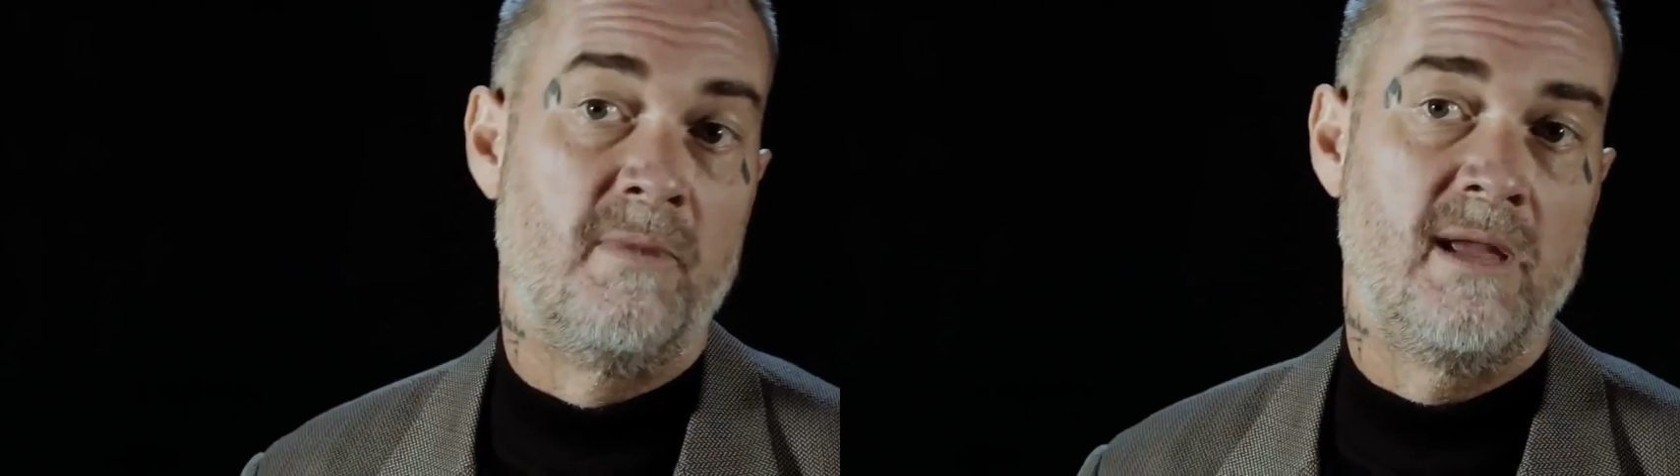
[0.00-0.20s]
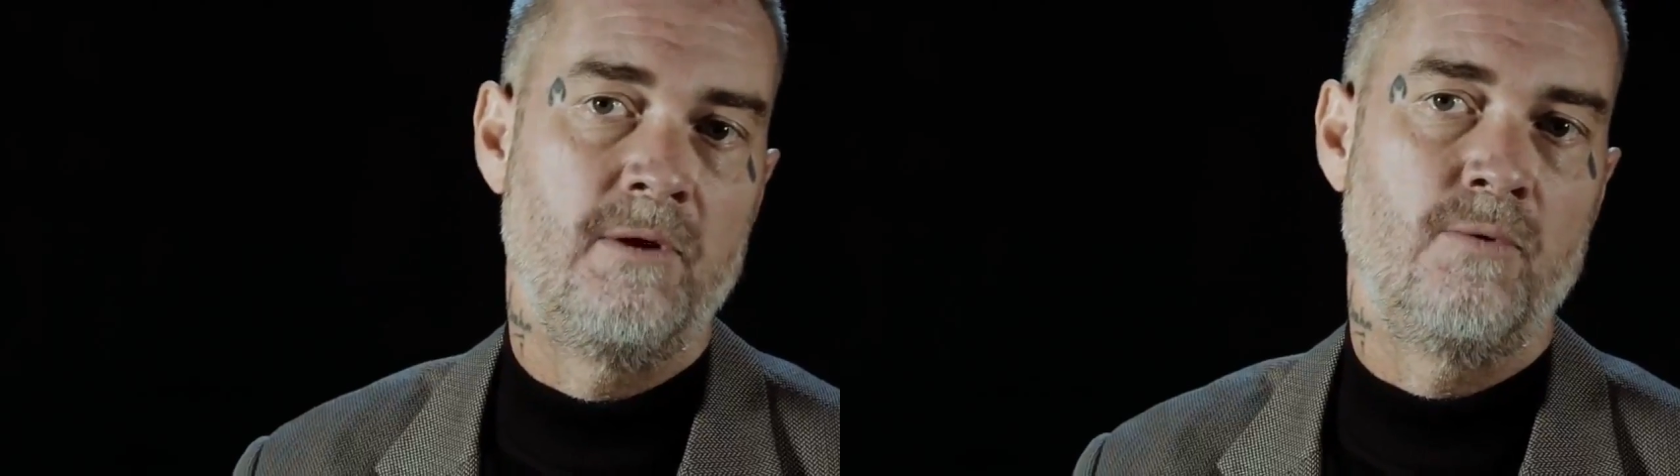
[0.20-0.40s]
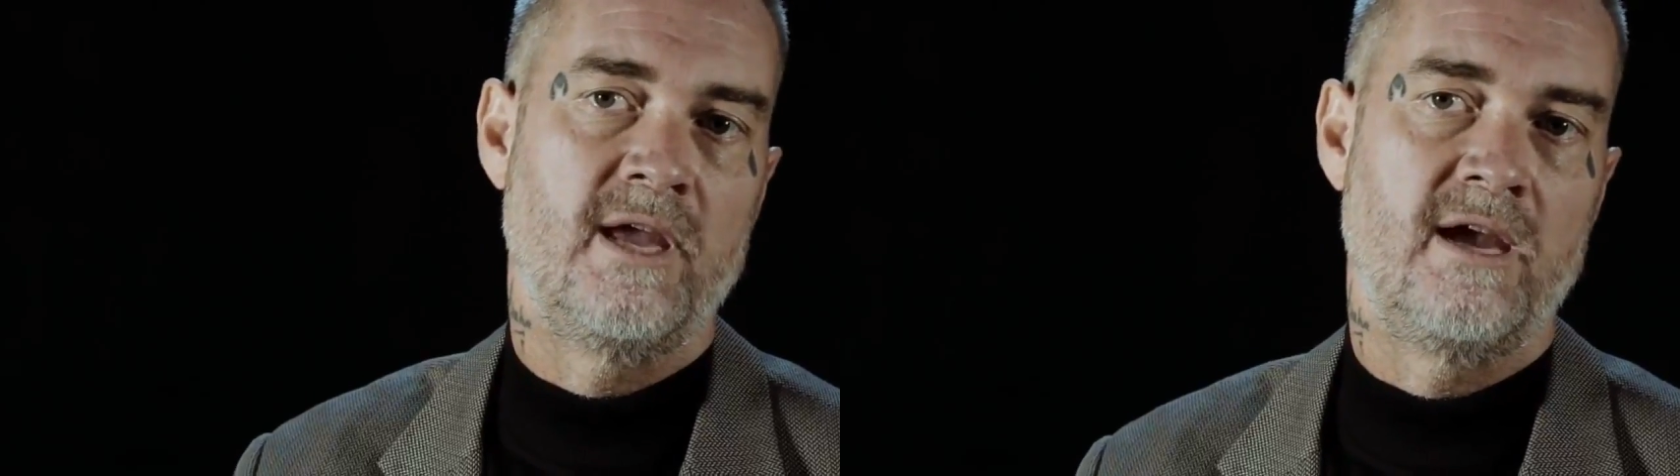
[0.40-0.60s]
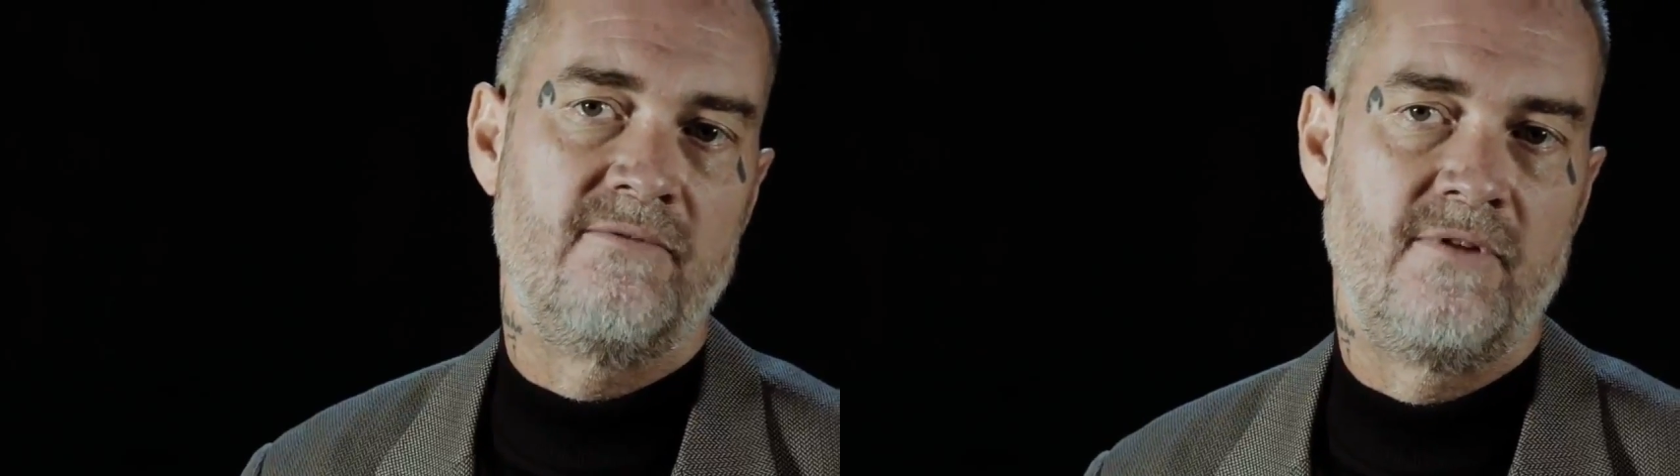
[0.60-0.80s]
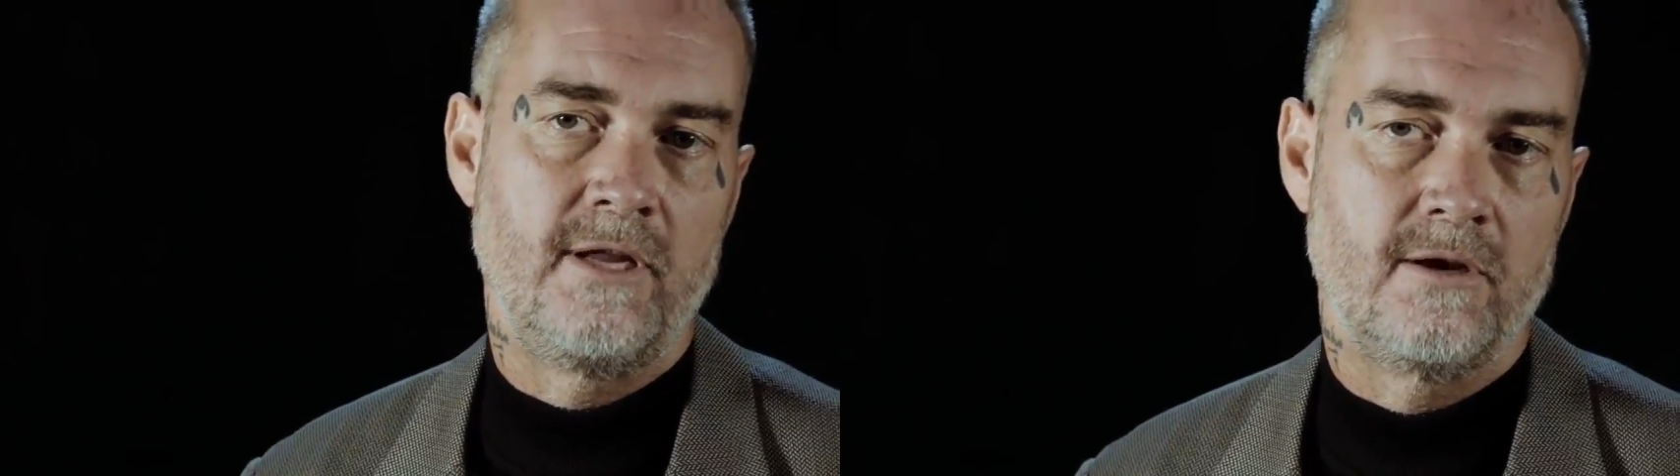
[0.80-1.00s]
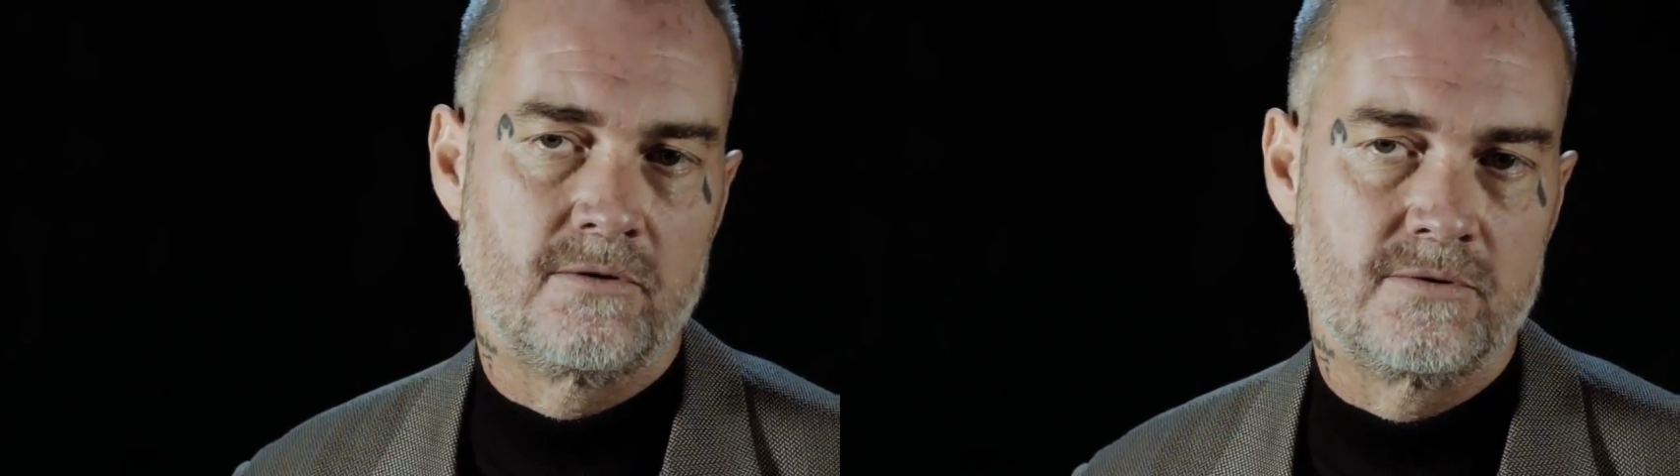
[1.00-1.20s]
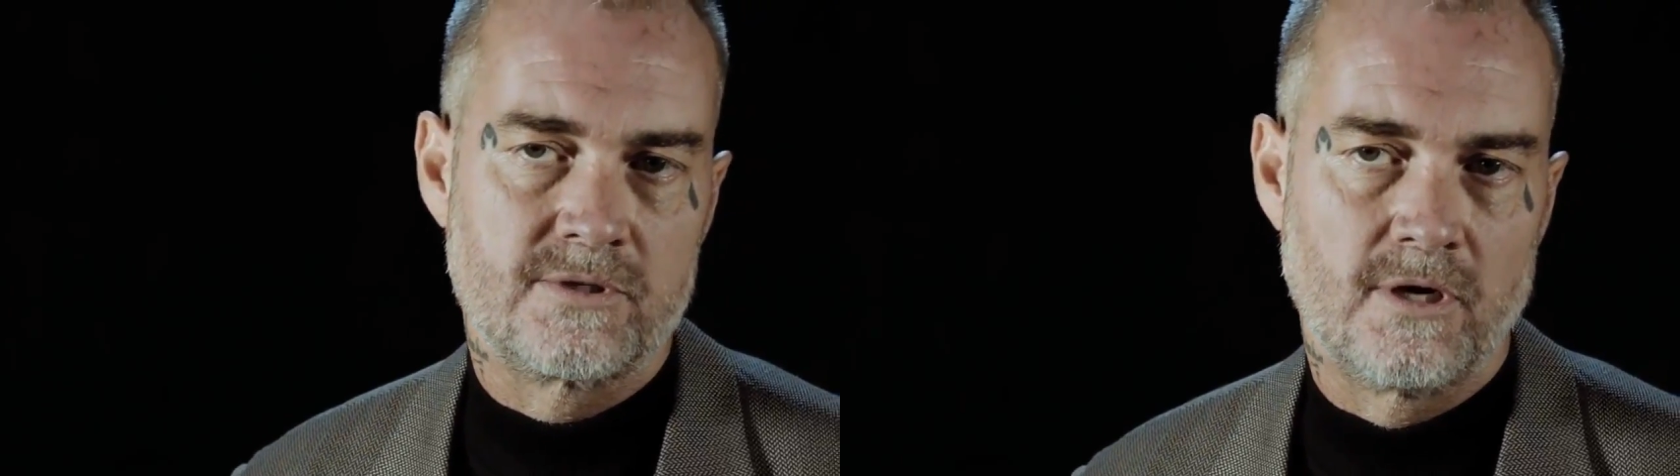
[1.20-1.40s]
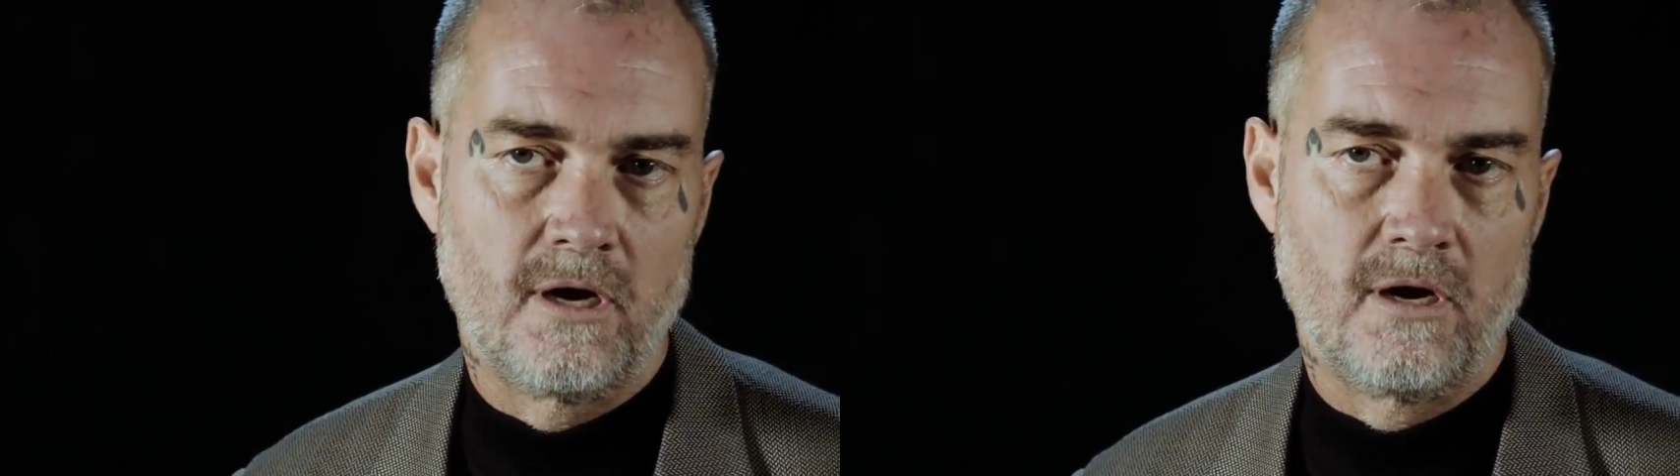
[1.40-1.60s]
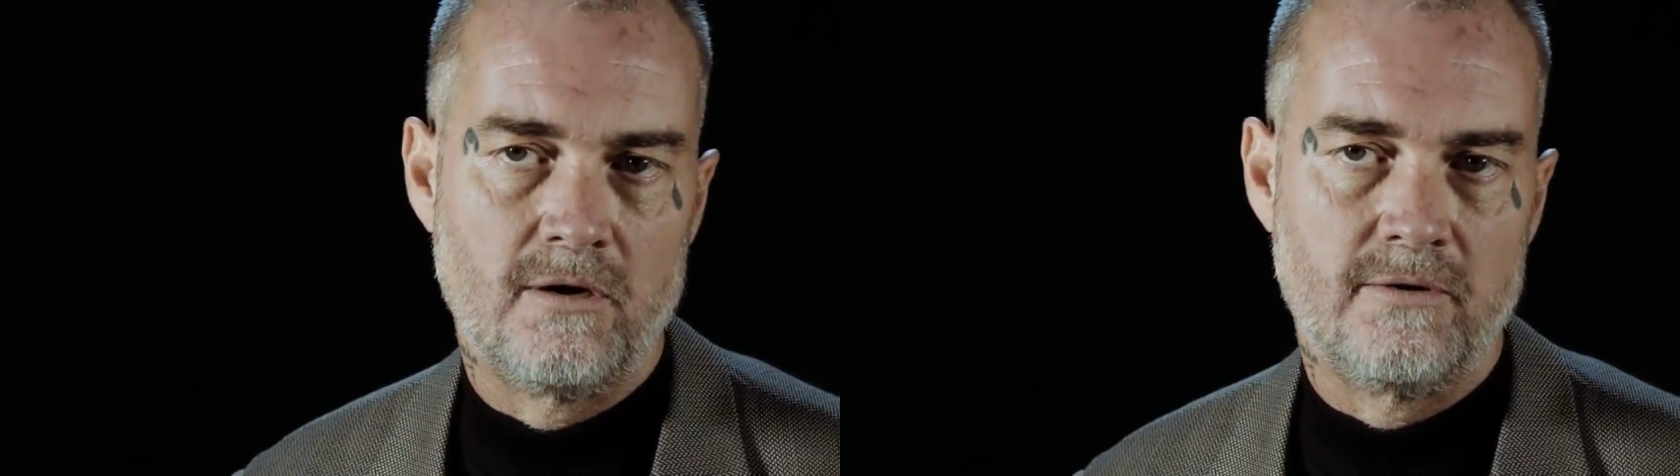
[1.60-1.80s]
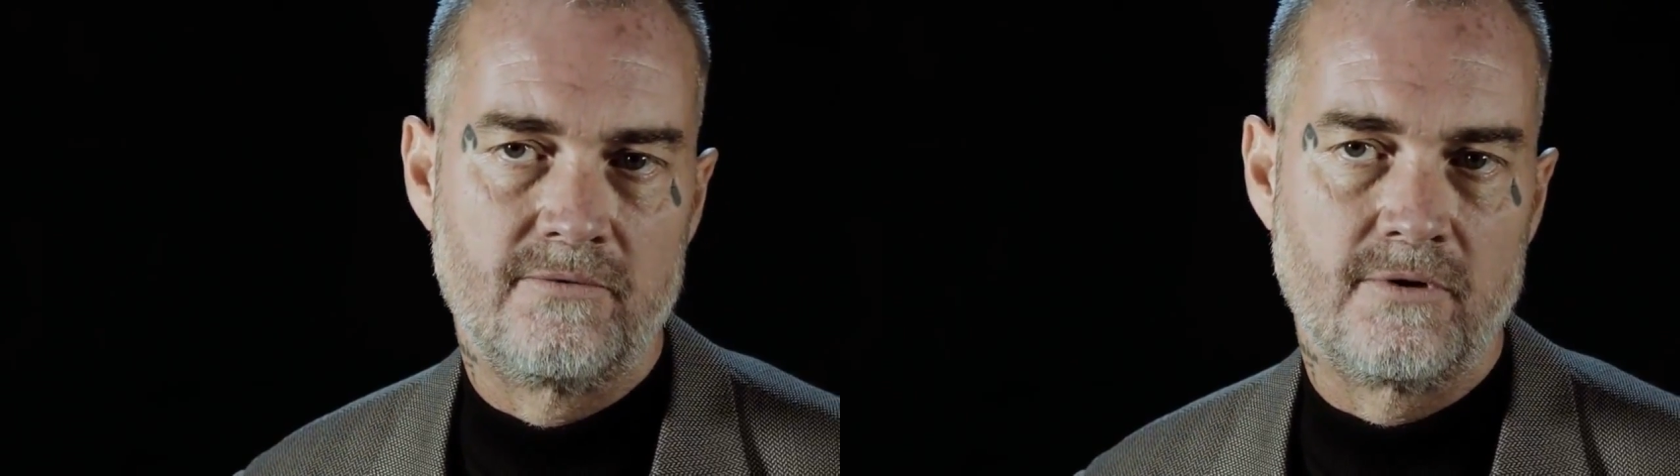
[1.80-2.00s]
Or maybe we have videos
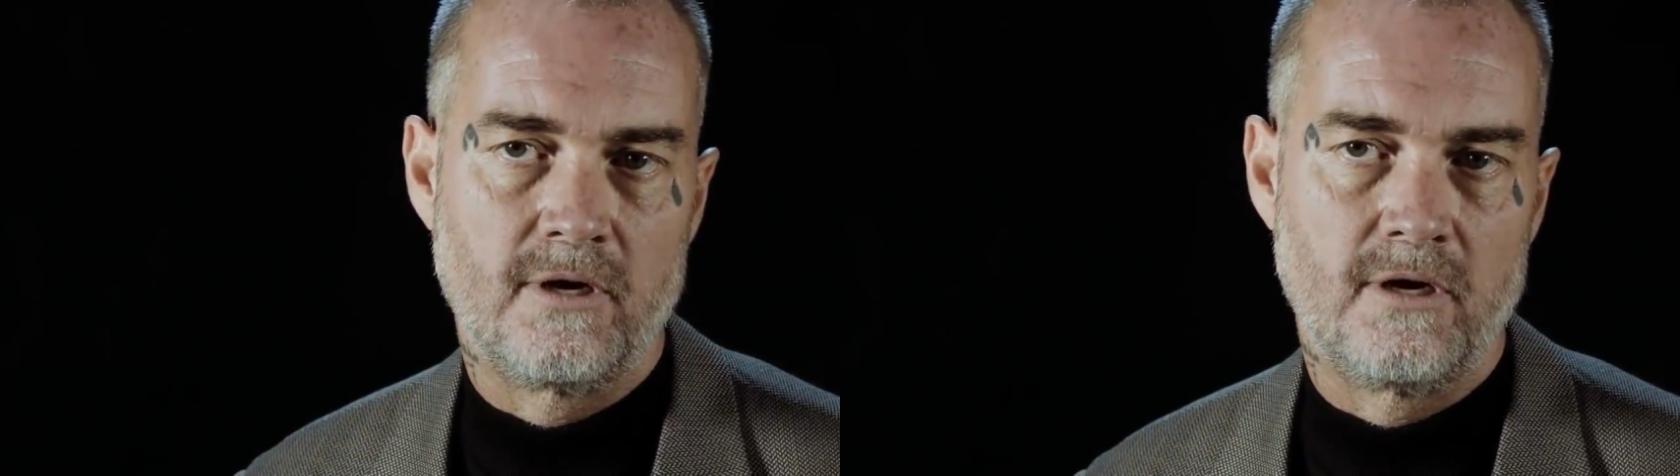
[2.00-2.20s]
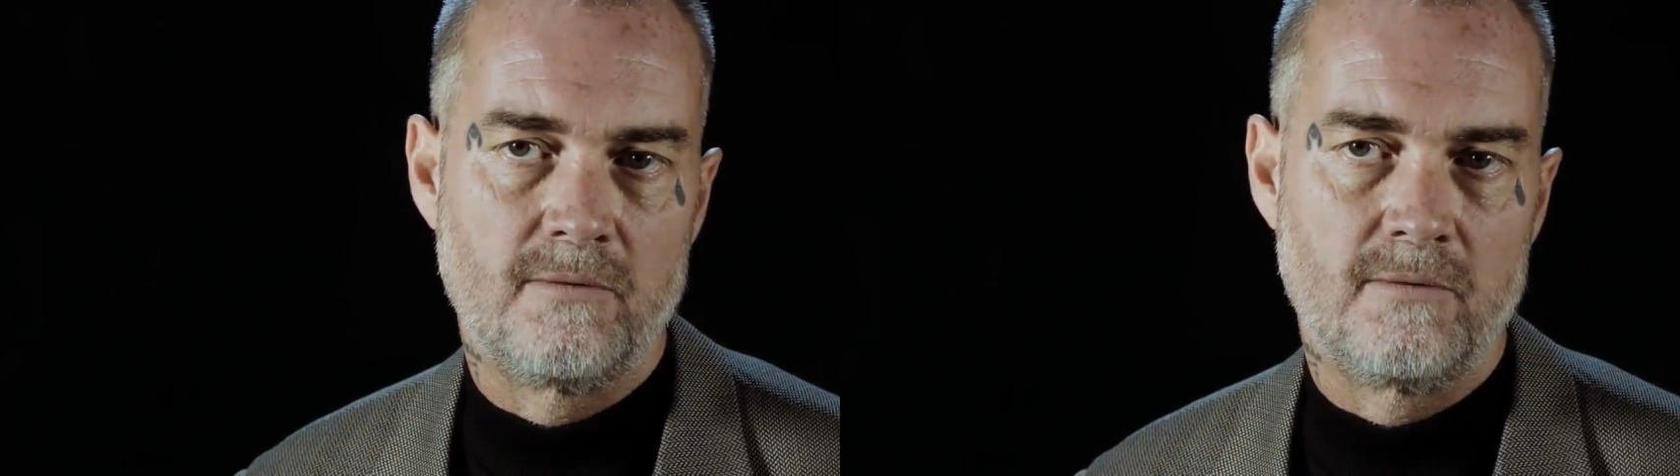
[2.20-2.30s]
of